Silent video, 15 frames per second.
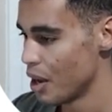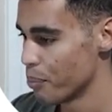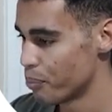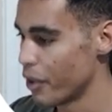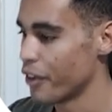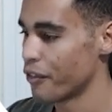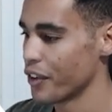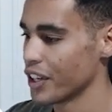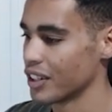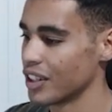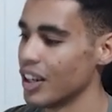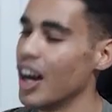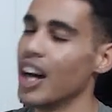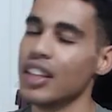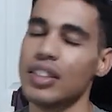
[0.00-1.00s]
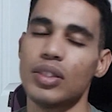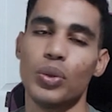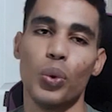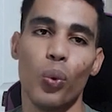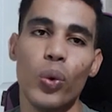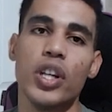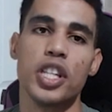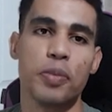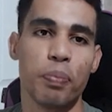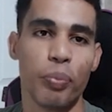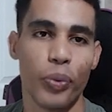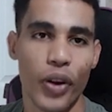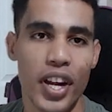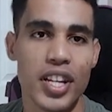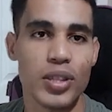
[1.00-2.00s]
Perfect. And to which
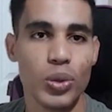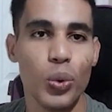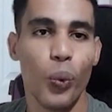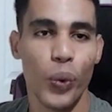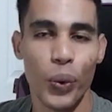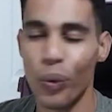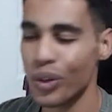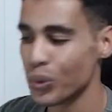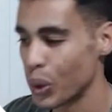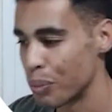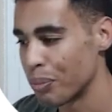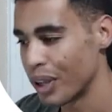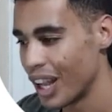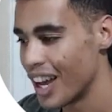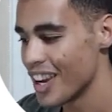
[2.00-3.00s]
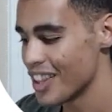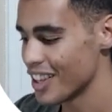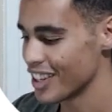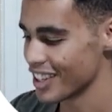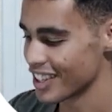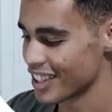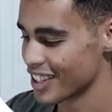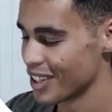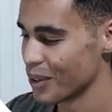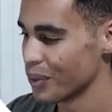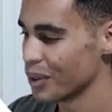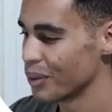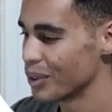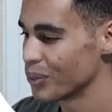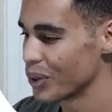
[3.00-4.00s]
price do we want to apply this?
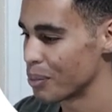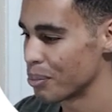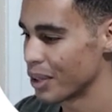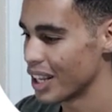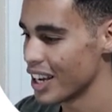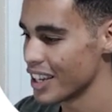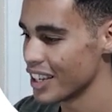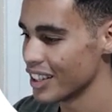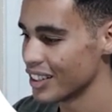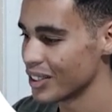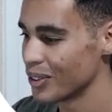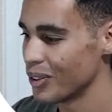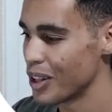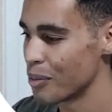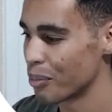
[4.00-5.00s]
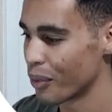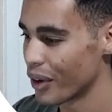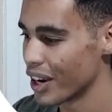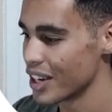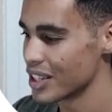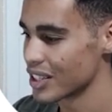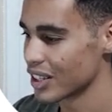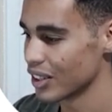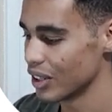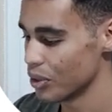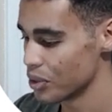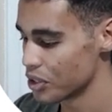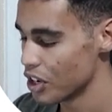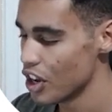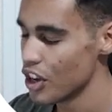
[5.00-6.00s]
We want to apply it to the price close.